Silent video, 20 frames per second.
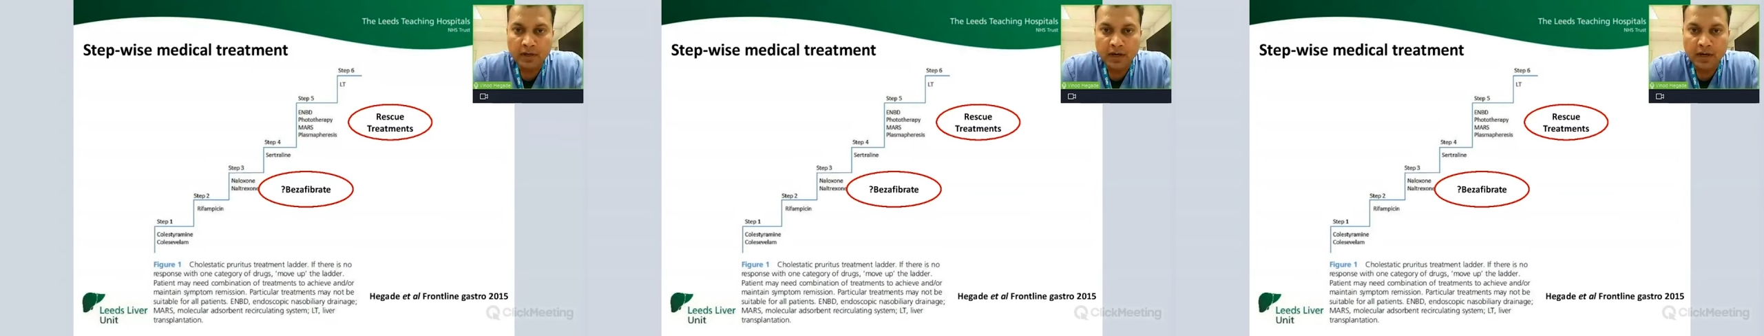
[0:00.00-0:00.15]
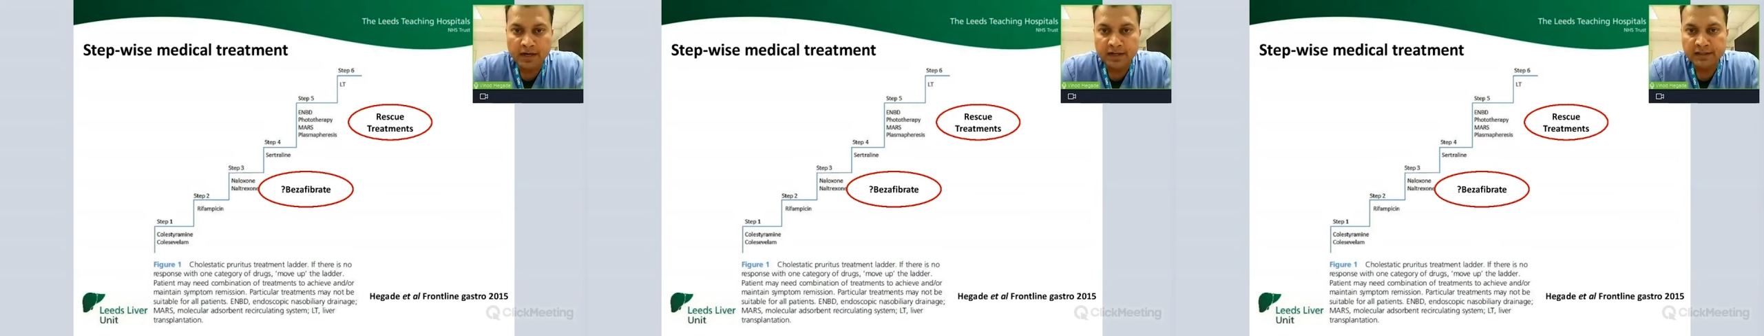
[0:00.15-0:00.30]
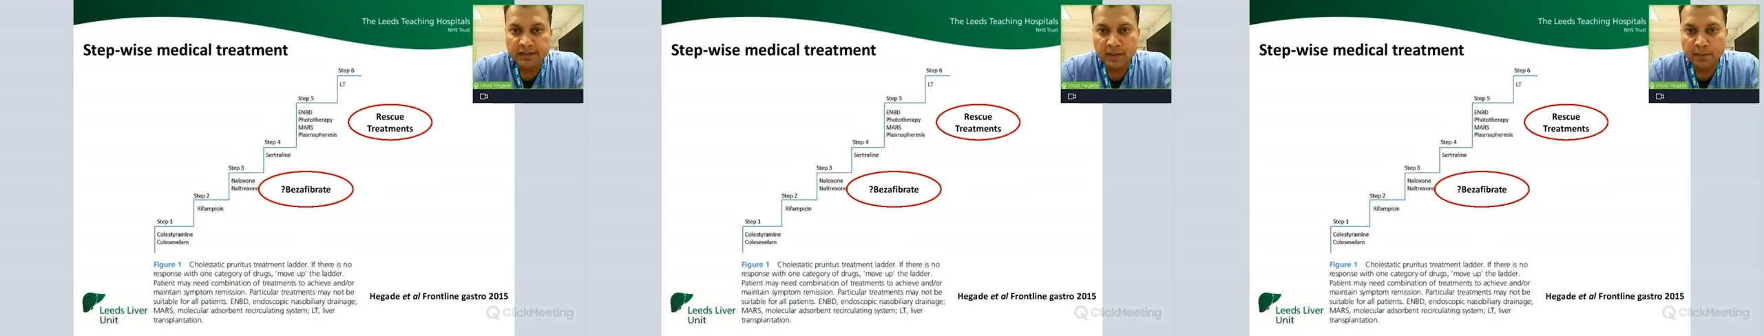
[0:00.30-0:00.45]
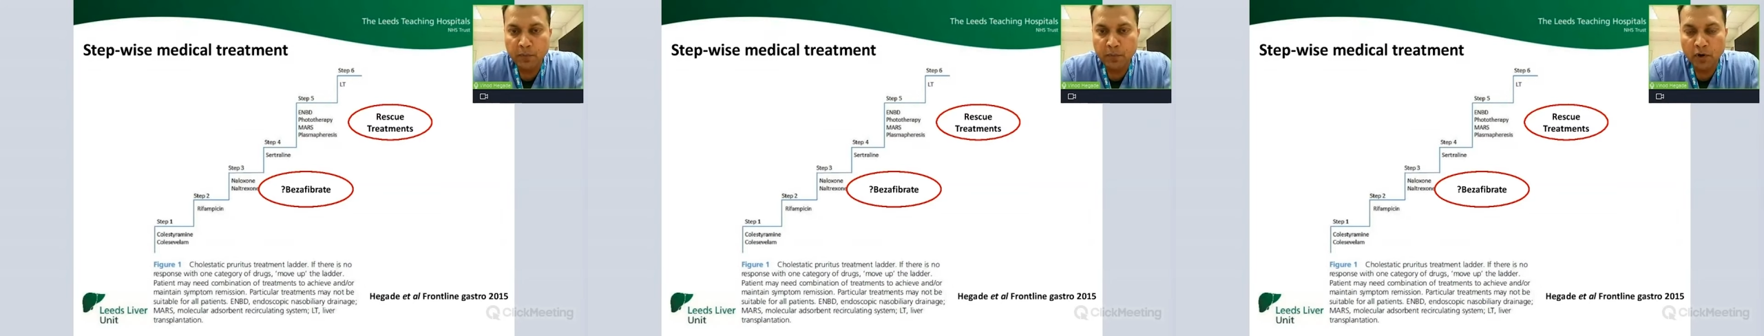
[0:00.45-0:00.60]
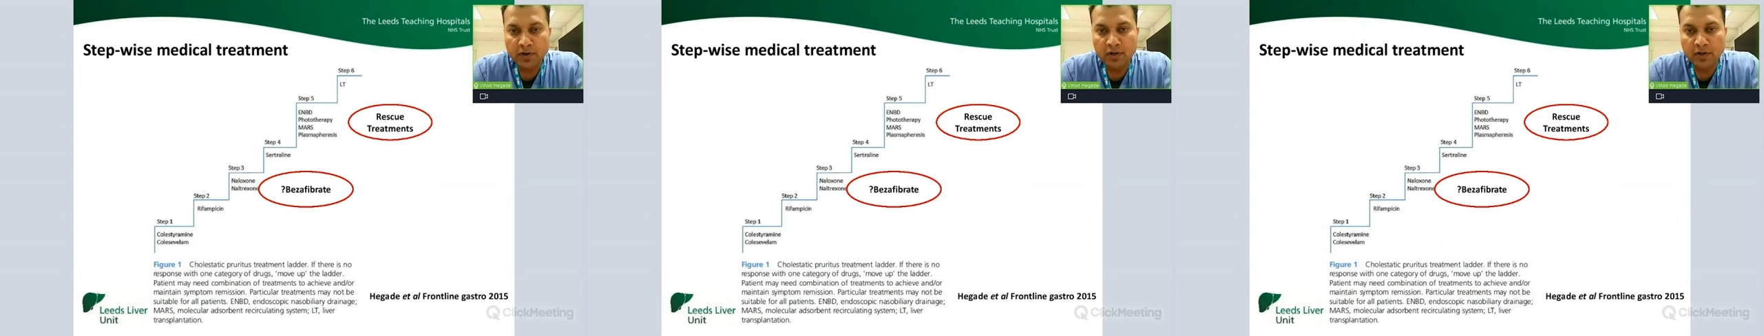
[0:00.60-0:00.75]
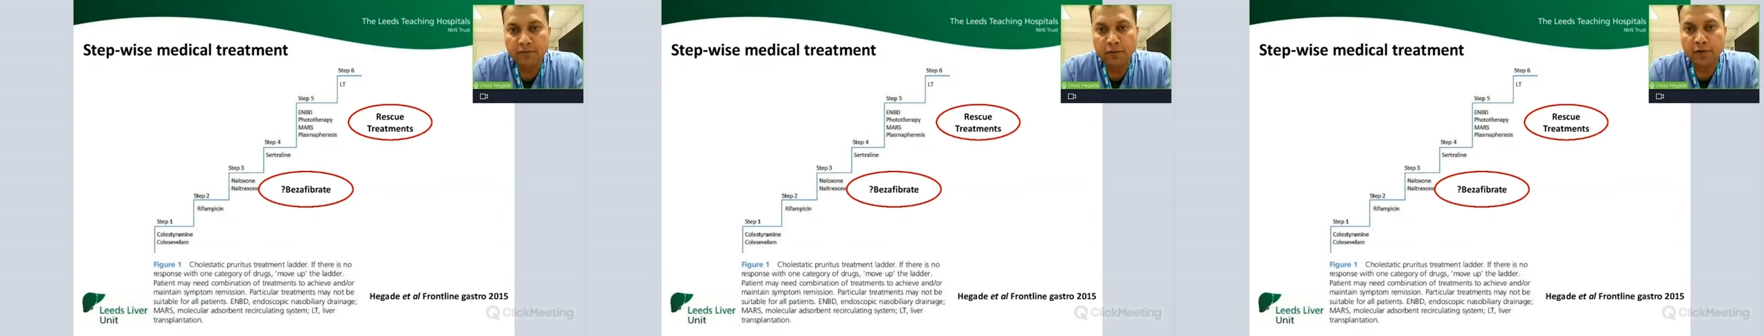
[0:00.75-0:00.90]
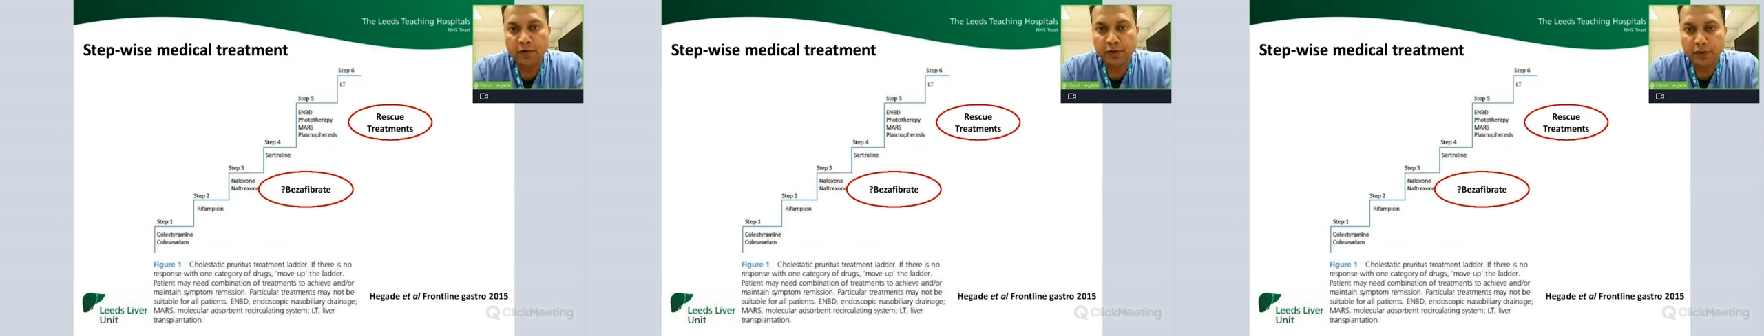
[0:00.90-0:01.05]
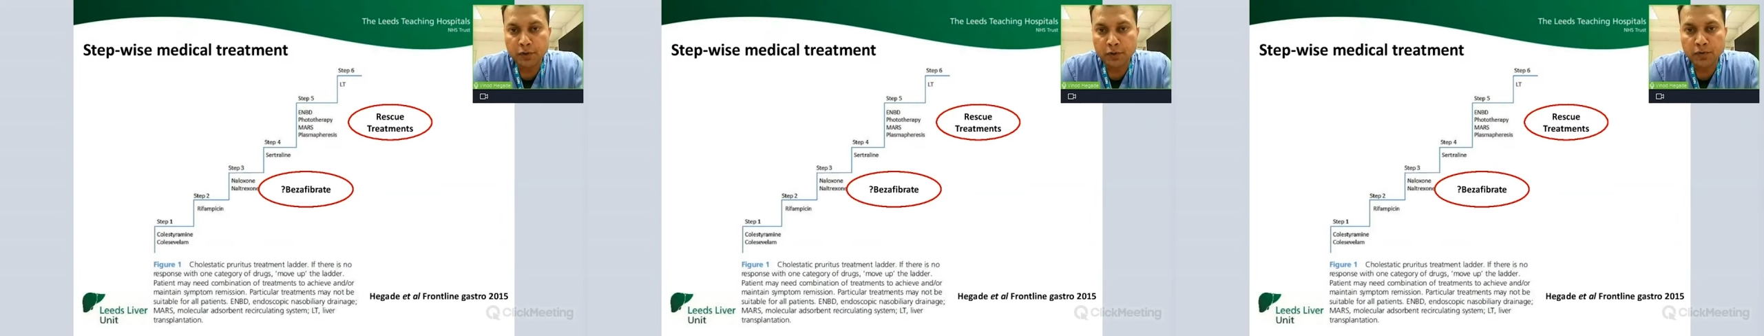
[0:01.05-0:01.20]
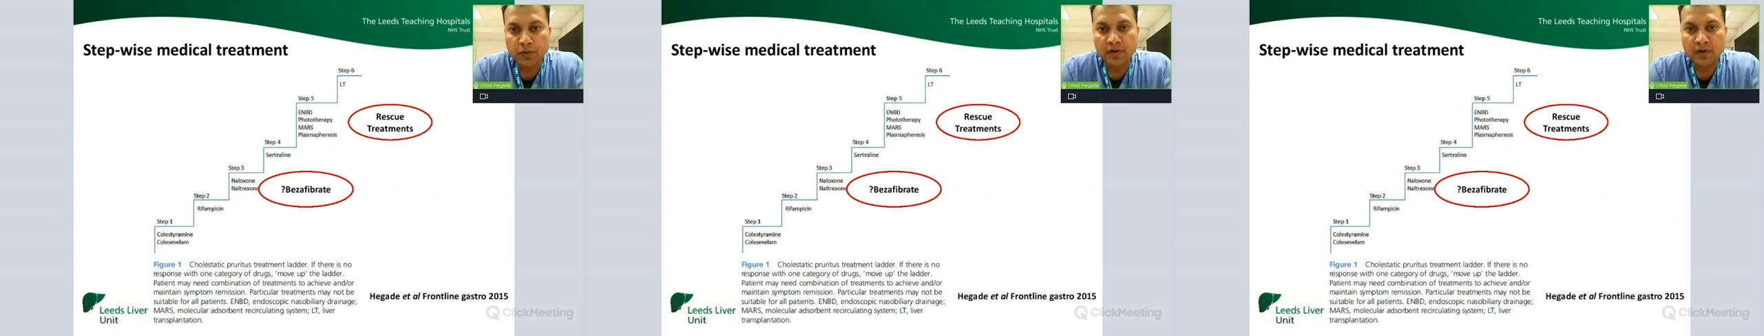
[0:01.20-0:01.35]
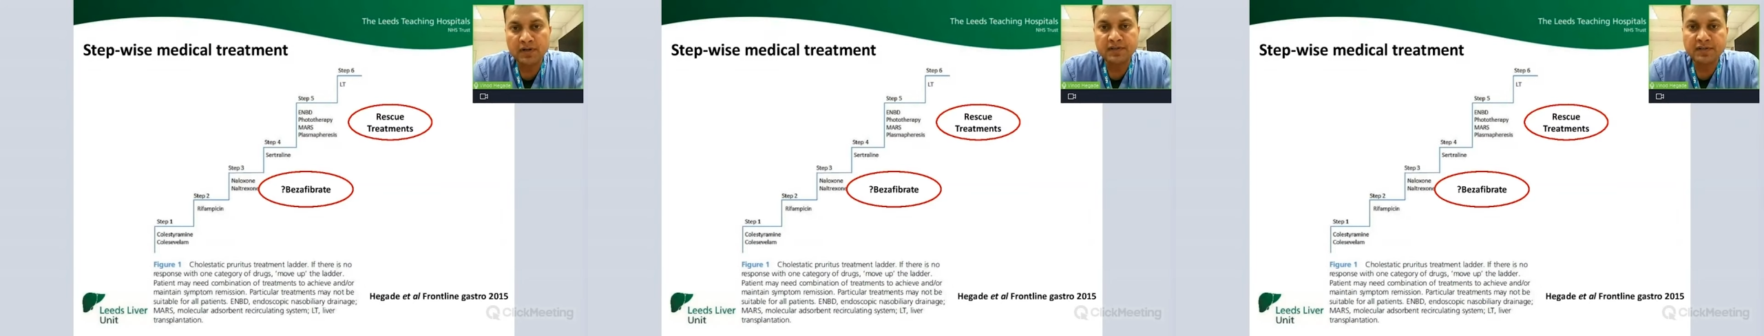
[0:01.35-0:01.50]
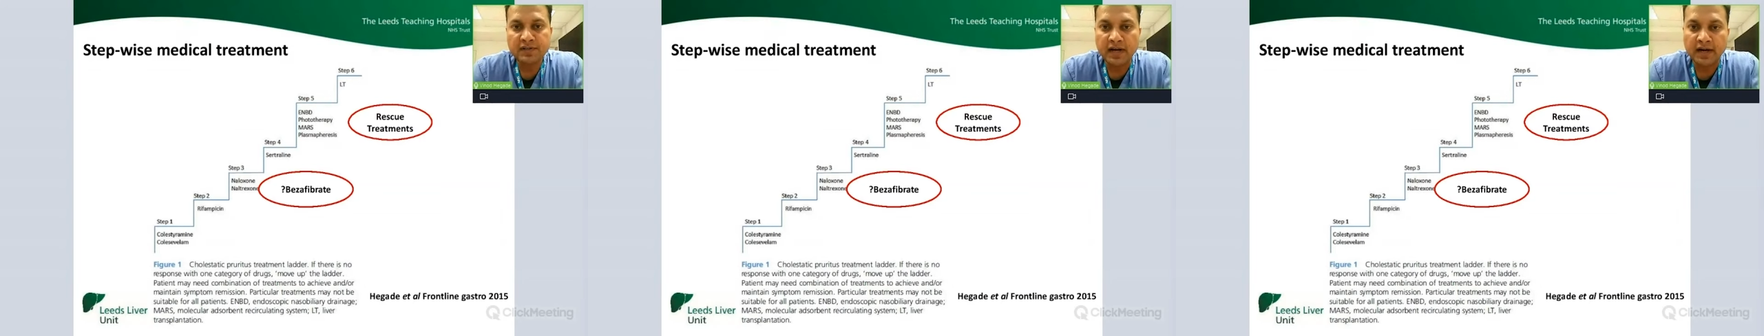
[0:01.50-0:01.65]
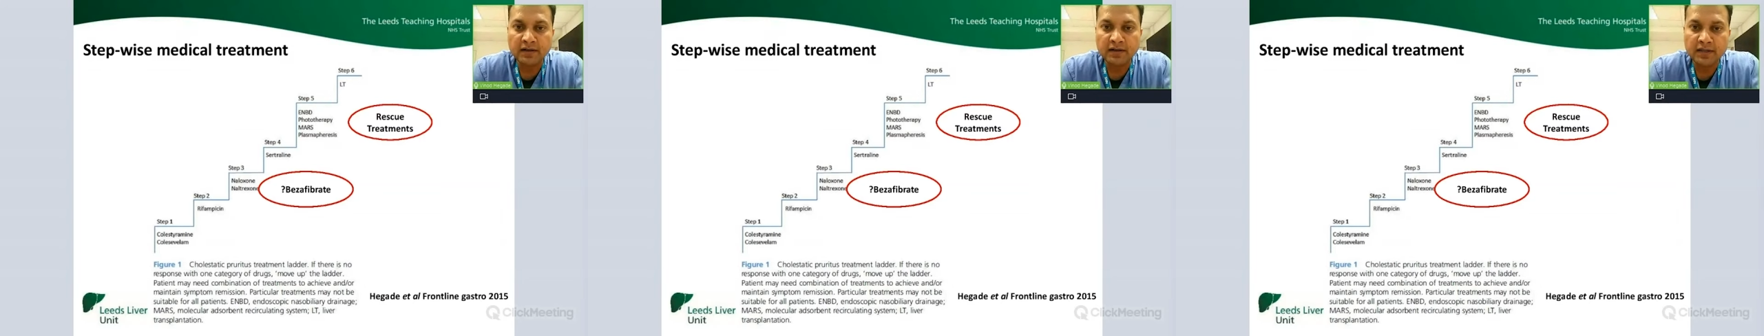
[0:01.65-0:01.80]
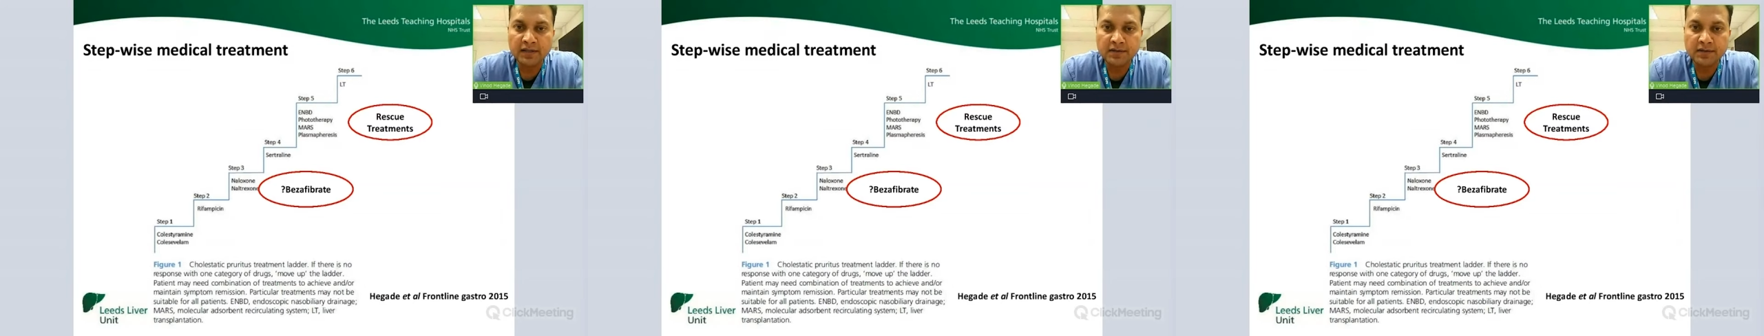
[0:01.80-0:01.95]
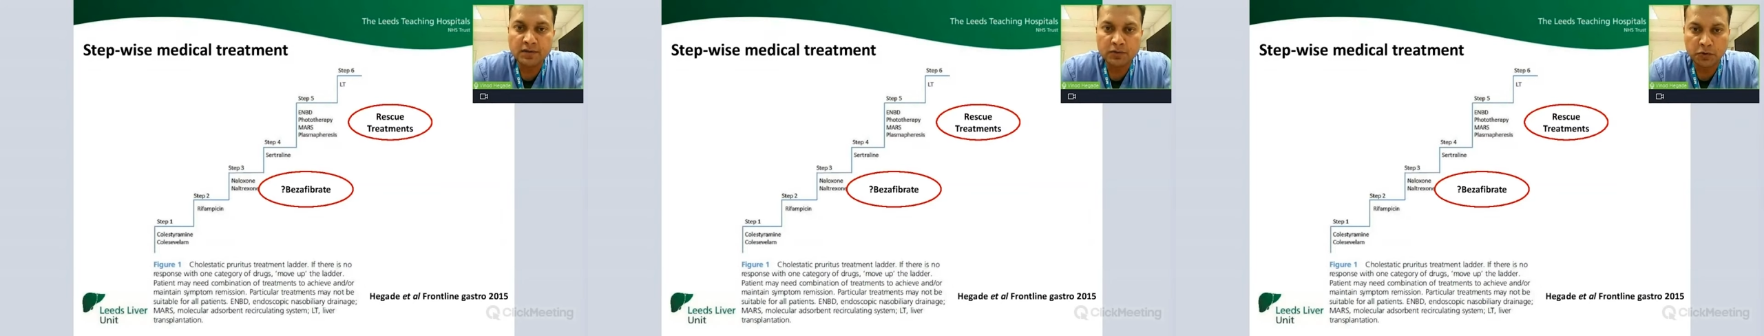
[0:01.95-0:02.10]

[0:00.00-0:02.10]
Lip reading: And it's important for you to understand this